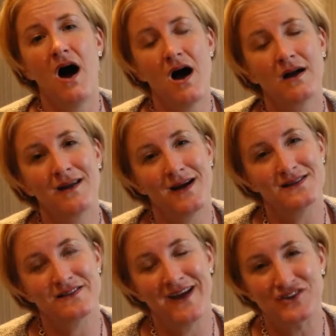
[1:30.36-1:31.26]
Our
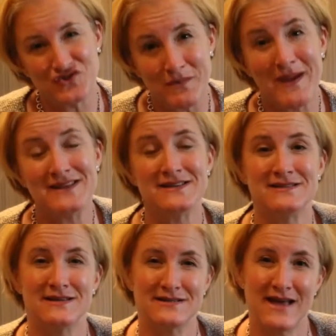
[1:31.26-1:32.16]
clients have had tremendous
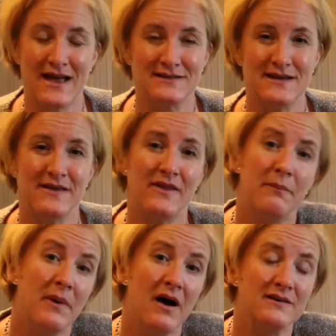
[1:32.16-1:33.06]
success in the
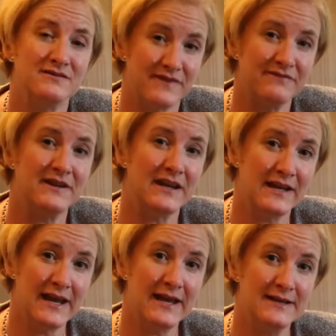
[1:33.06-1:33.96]
past 15
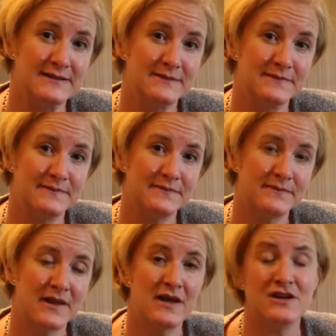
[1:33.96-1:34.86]
years.
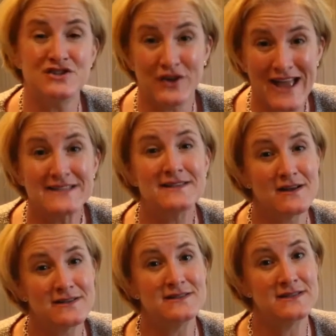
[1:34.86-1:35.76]
So get
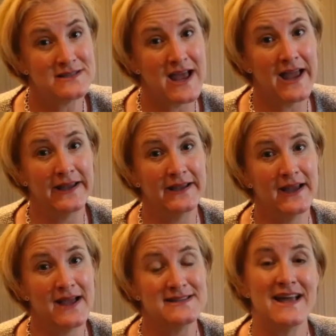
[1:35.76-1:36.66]
started today
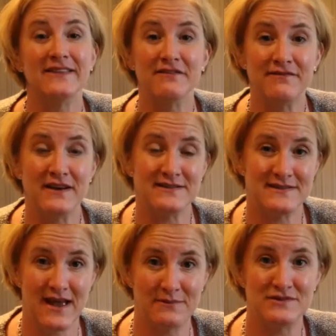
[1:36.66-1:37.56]
and take the first
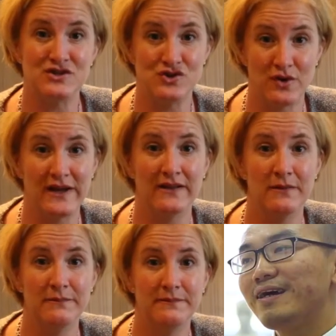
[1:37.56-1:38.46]
step to joining
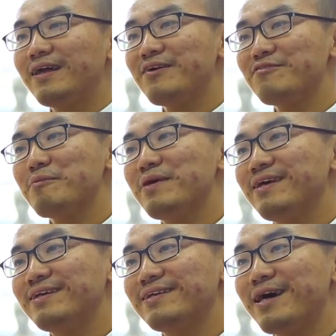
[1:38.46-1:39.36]
them. I think for
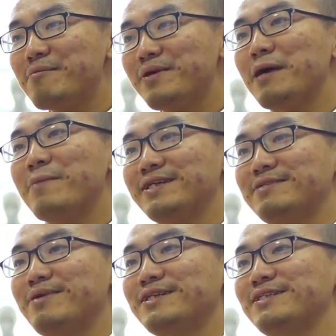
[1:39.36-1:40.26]
me, the MBA
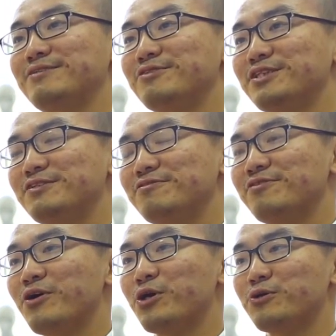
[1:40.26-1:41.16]
Maximiser was
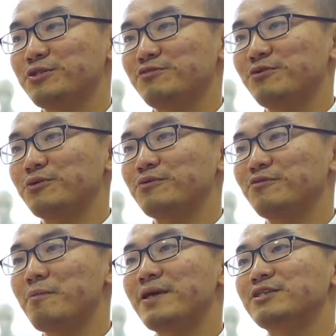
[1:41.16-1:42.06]
very useful
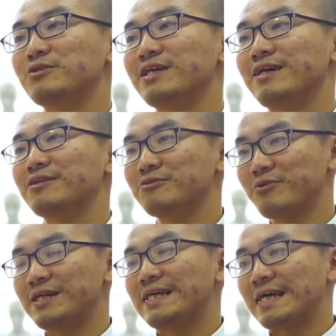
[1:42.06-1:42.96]
for me to
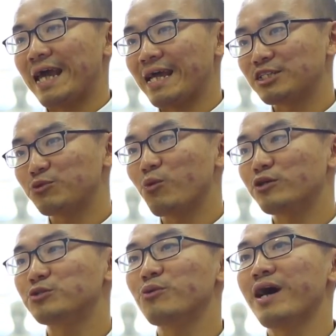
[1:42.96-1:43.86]
really gauge
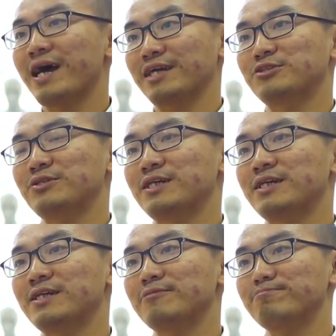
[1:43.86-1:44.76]
what do I
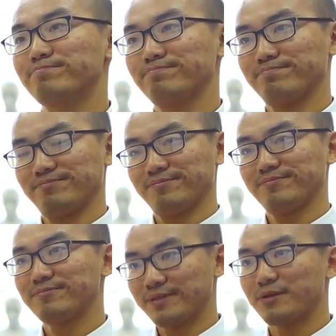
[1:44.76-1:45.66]
actually
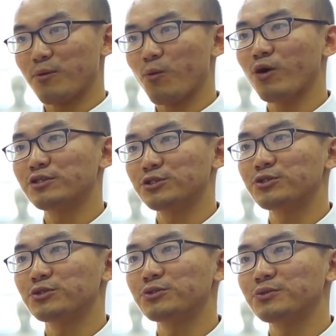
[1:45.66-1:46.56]
want to
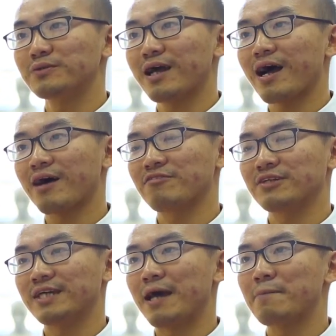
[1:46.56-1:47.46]
do
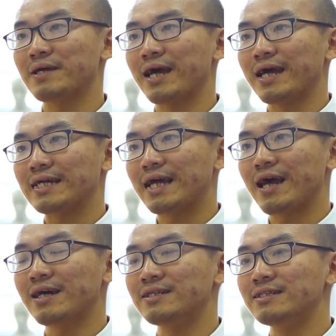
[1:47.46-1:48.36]
after the MBA.
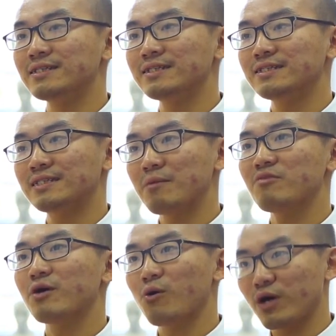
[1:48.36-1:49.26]
And some
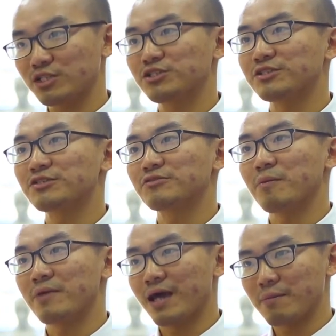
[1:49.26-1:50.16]
of the questions
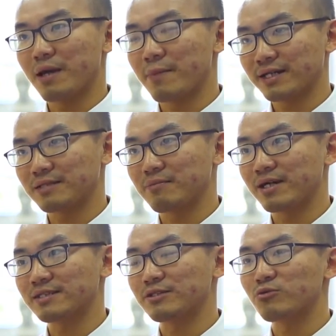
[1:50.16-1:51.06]
from the MBA
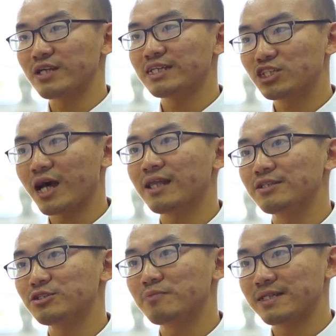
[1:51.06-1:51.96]
Maximiser really
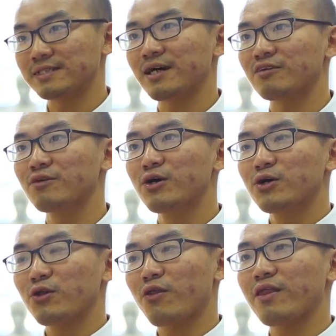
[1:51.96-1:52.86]
challenged myself
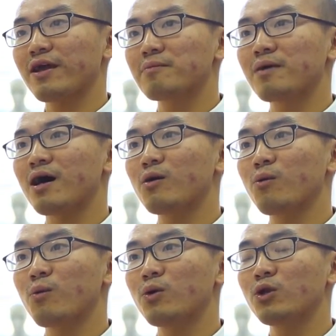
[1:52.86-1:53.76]
to think about
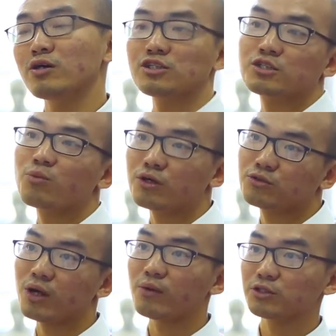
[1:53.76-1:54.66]
not just what
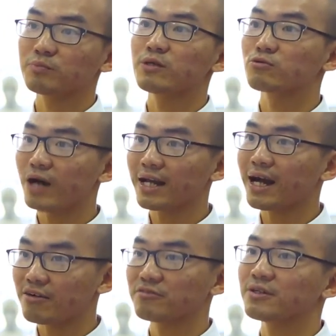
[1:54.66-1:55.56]
do I want to be right
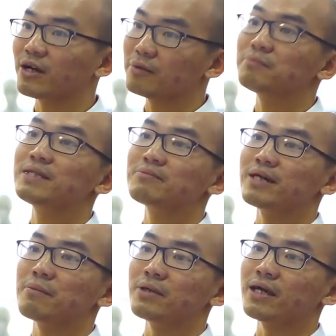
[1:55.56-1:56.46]
after I complete my
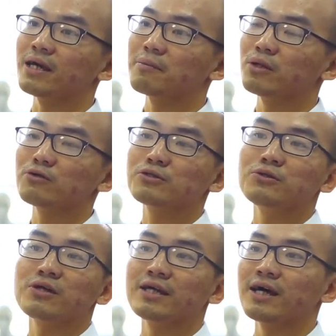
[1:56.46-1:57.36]
MBA, but also
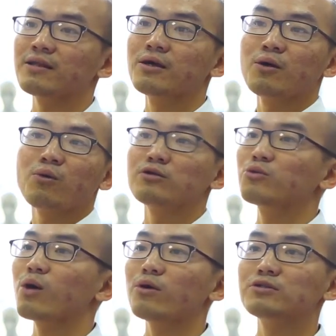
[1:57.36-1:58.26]
looking at what
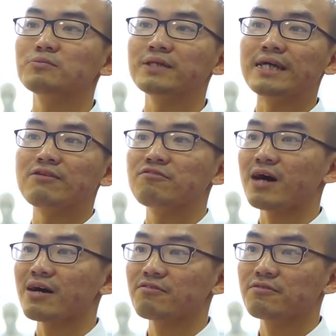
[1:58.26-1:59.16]
do I want to be in
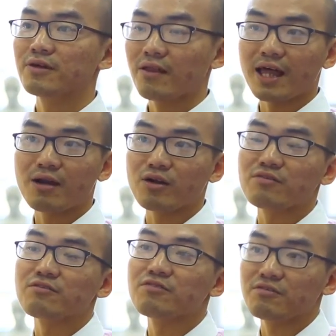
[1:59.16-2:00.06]
5, 10 or
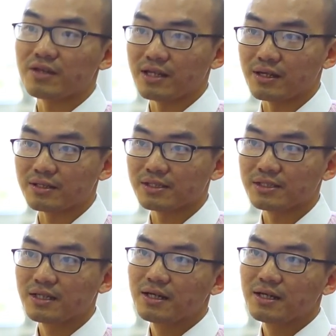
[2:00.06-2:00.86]
even 15 years.